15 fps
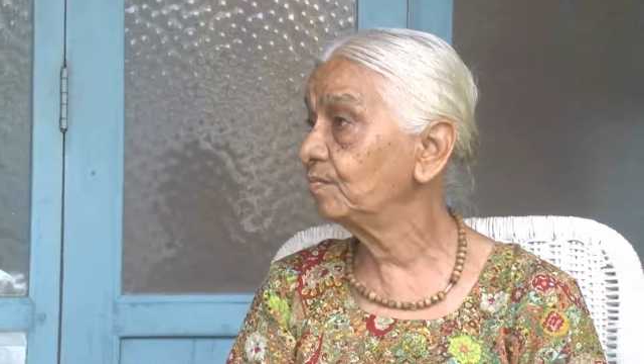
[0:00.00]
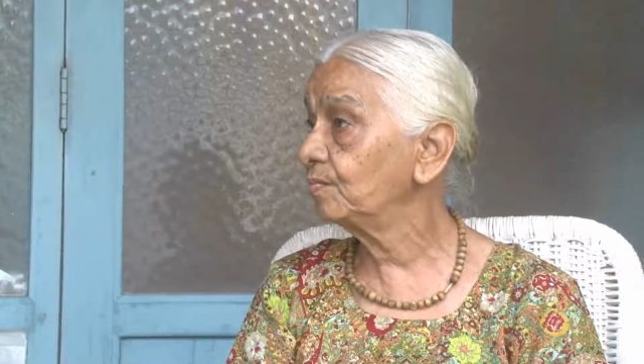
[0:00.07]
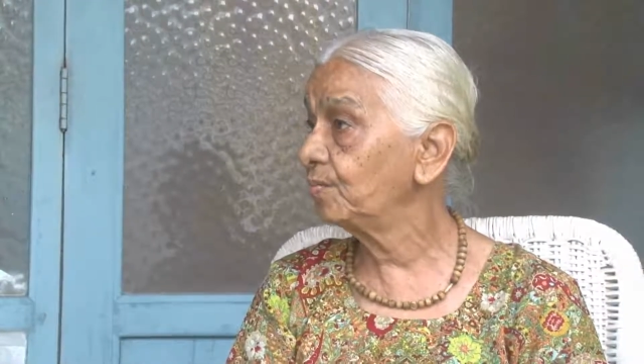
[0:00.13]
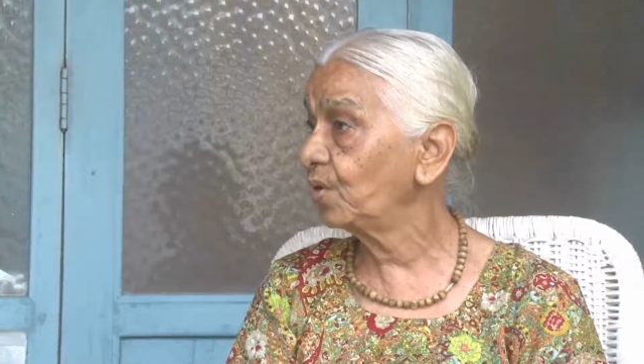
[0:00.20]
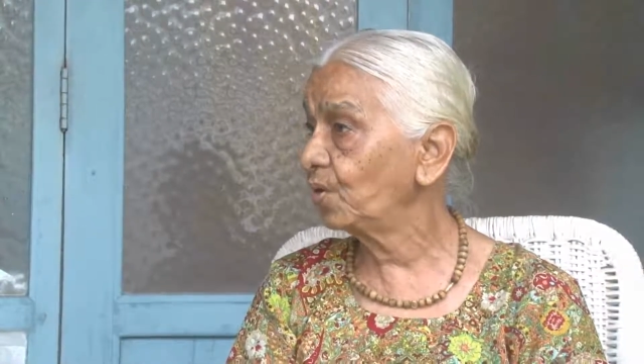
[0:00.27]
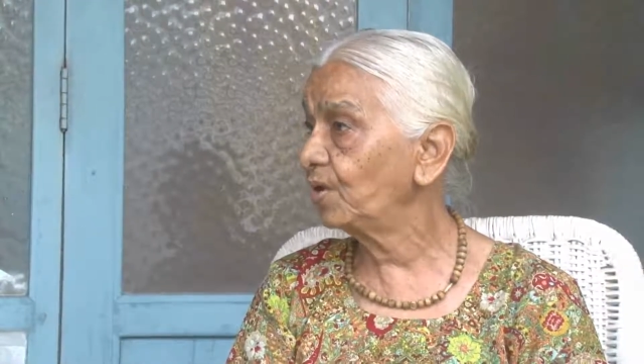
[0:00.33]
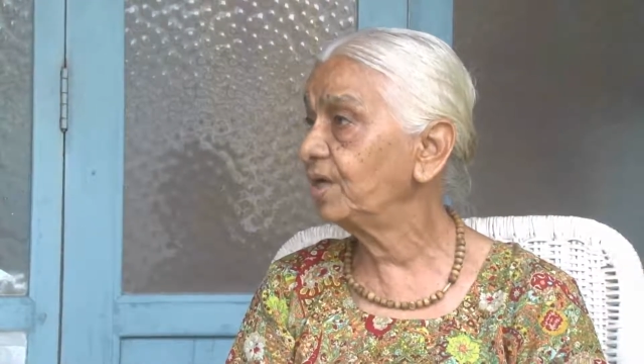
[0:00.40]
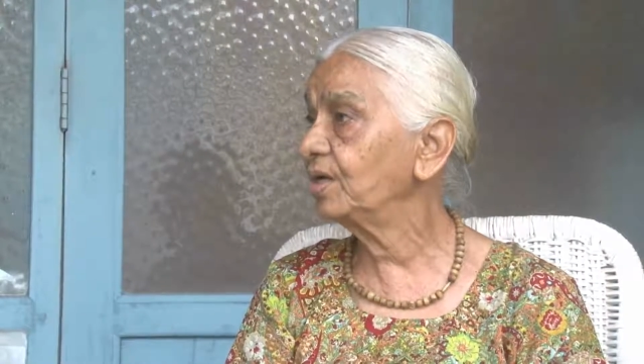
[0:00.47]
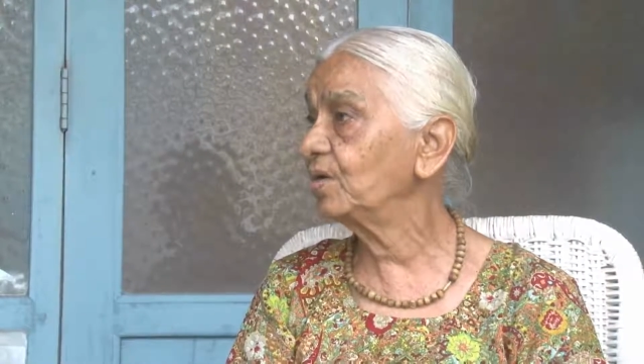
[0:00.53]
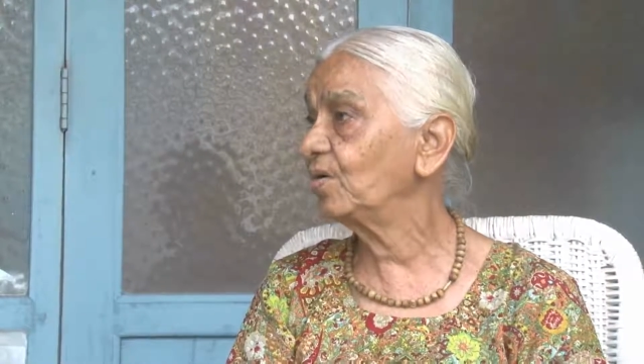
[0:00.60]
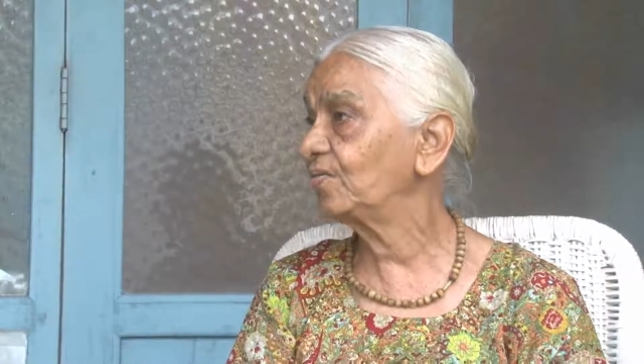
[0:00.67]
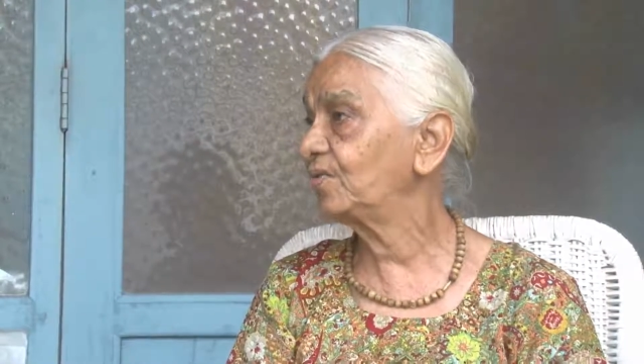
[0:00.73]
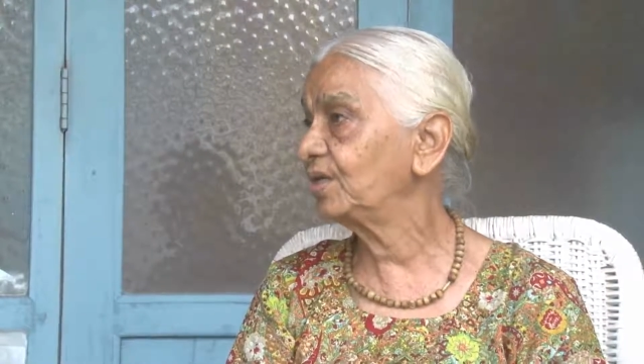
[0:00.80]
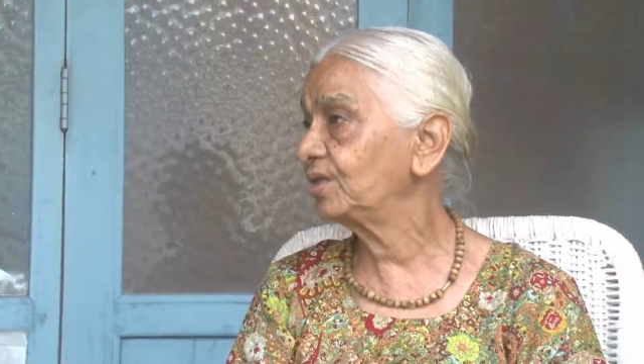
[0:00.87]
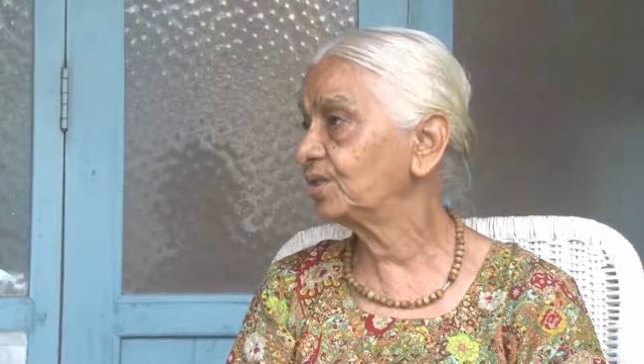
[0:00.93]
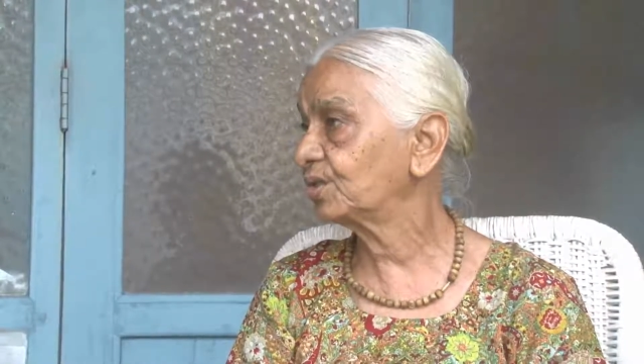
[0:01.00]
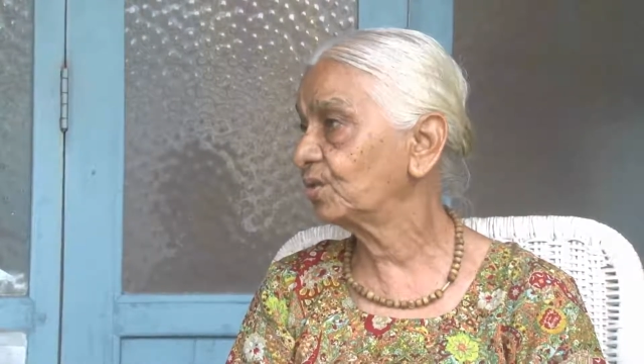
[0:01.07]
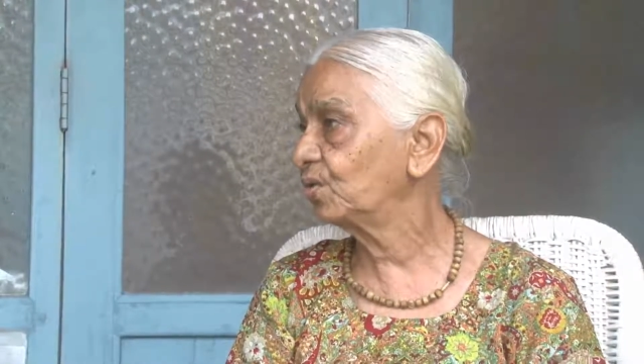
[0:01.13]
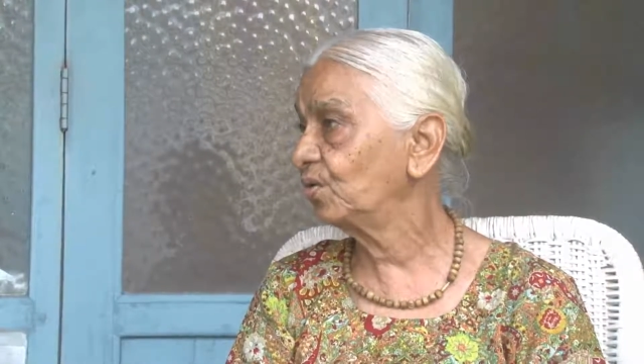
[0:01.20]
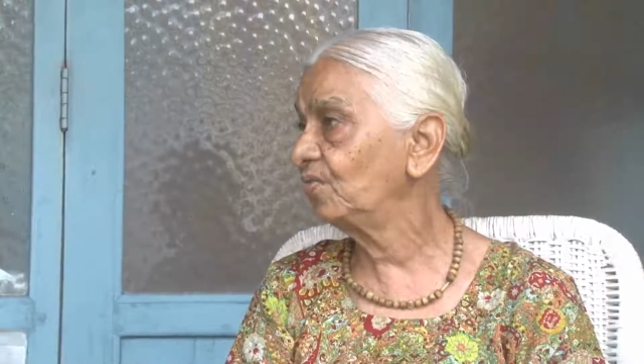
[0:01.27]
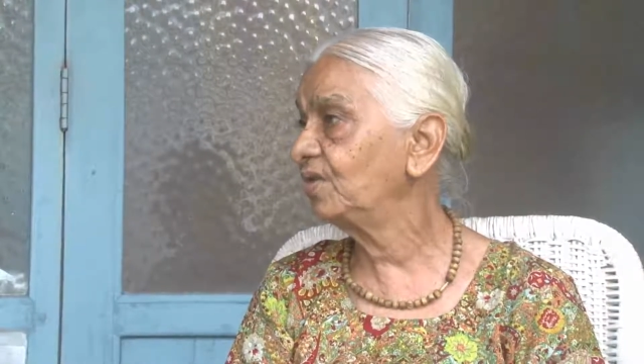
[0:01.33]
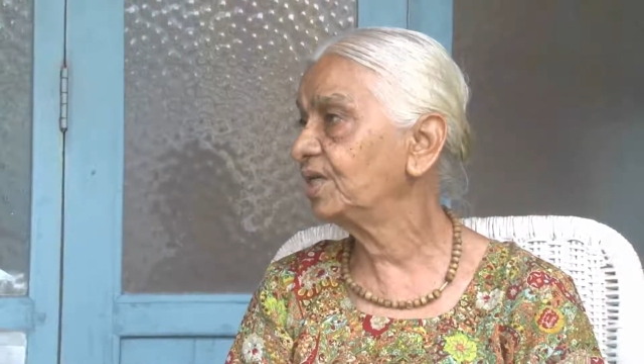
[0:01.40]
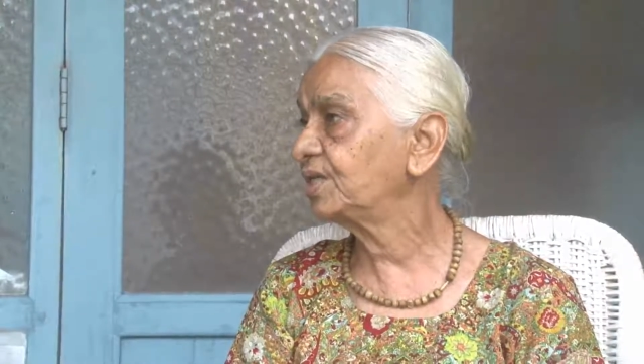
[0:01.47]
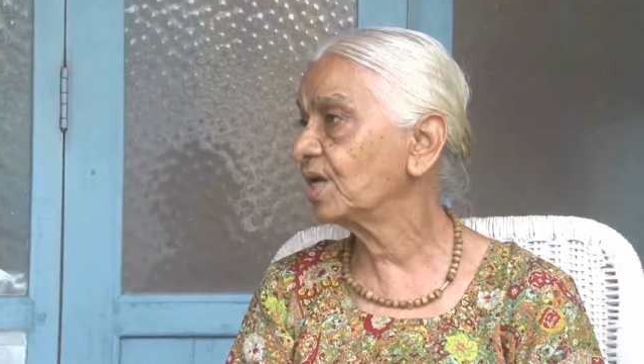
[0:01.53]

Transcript: boarding of the school, which